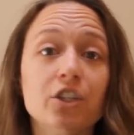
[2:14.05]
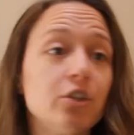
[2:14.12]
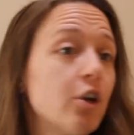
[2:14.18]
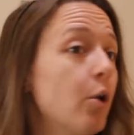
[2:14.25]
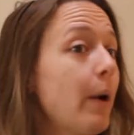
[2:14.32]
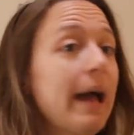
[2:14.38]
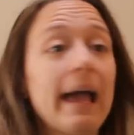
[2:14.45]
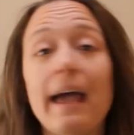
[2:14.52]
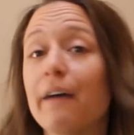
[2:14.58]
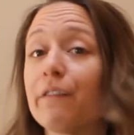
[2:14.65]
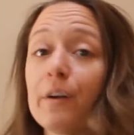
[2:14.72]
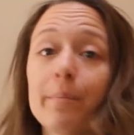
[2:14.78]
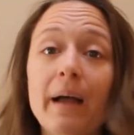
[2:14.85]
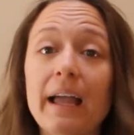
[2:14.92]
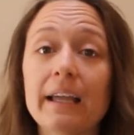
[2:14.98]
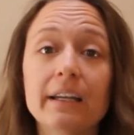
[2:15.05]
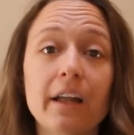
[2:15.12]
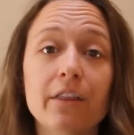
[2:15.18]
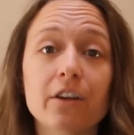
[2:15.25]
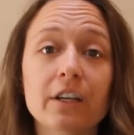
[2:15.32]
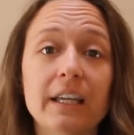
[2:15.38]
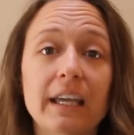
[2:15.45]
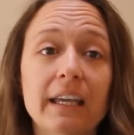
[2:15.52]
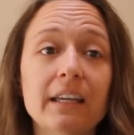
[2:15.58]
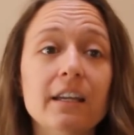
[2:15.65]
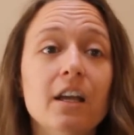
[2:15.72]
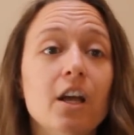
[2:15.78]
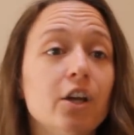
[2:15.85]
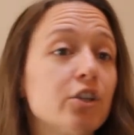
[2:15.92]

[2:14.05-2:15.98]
You don't ever buy another kit.